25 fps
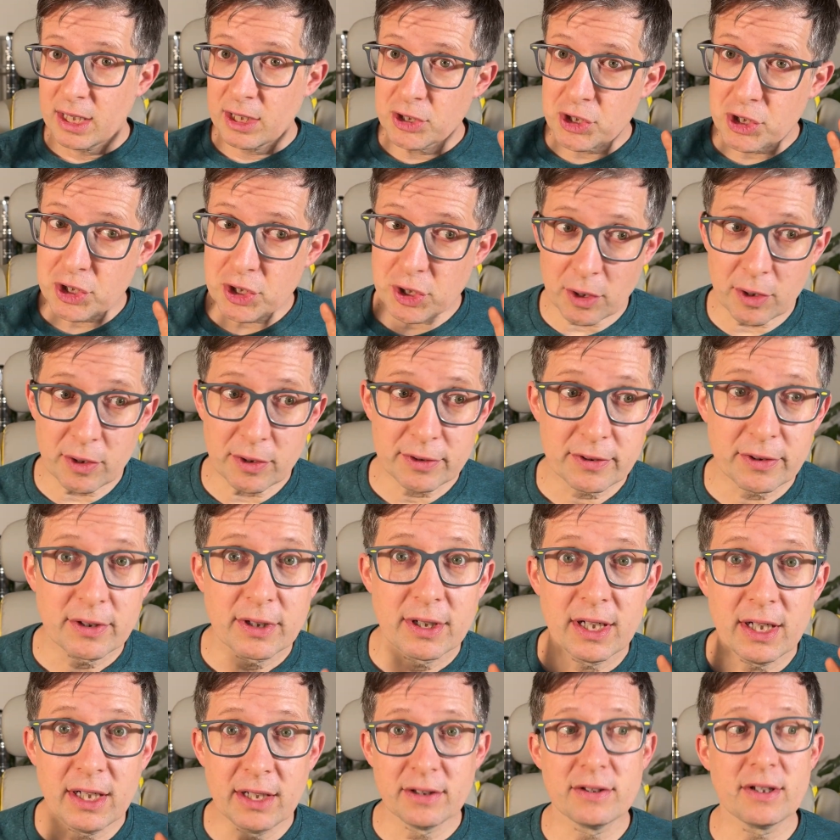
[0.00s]
In short,
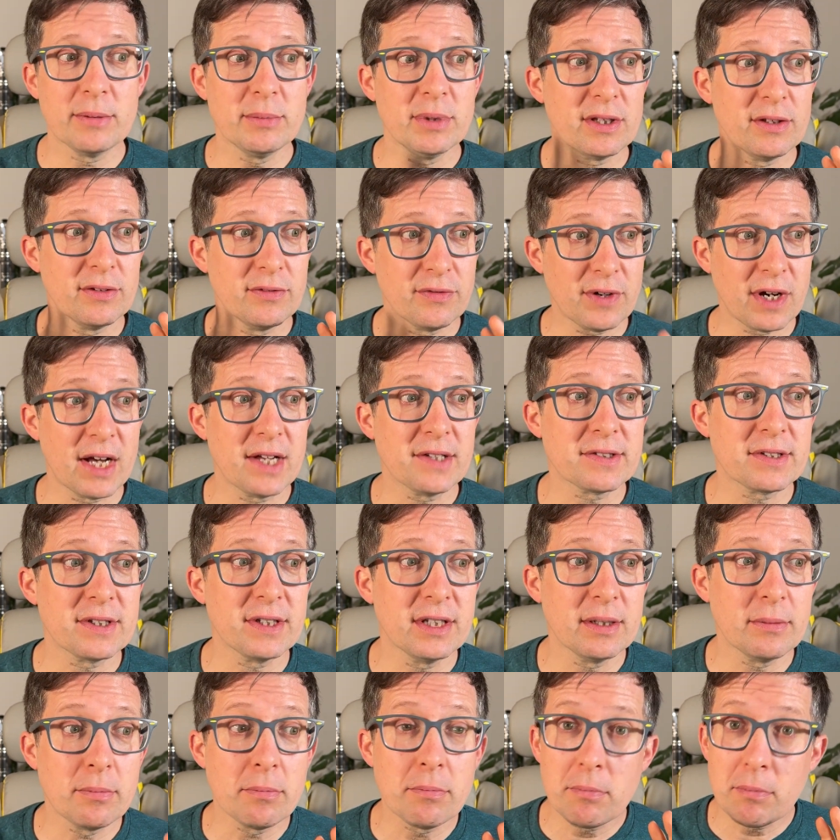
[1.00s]
intermittent
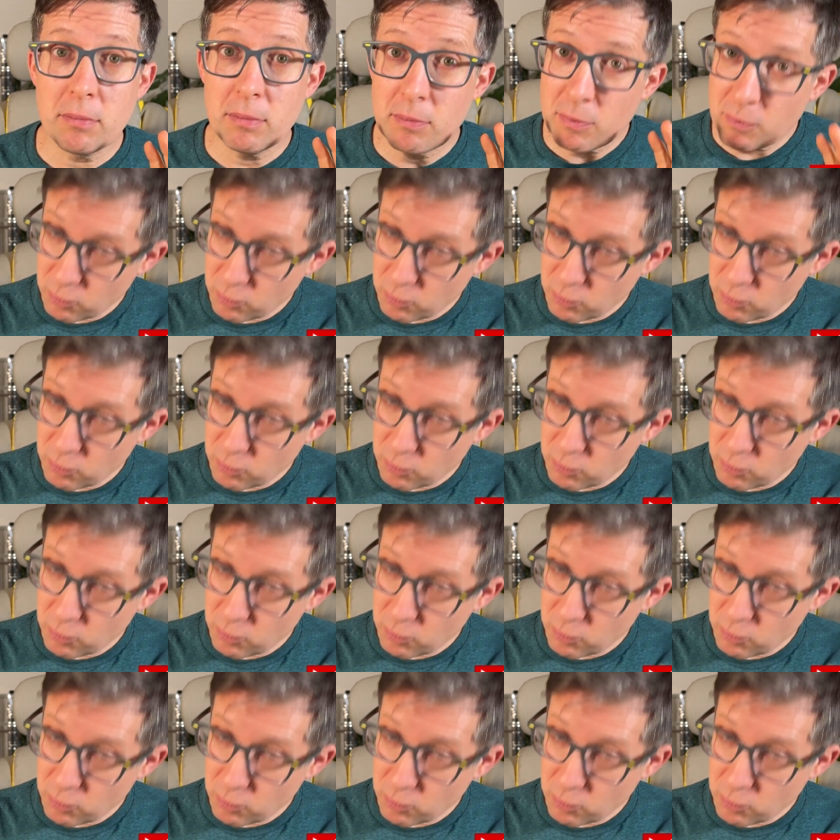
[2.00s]
fasting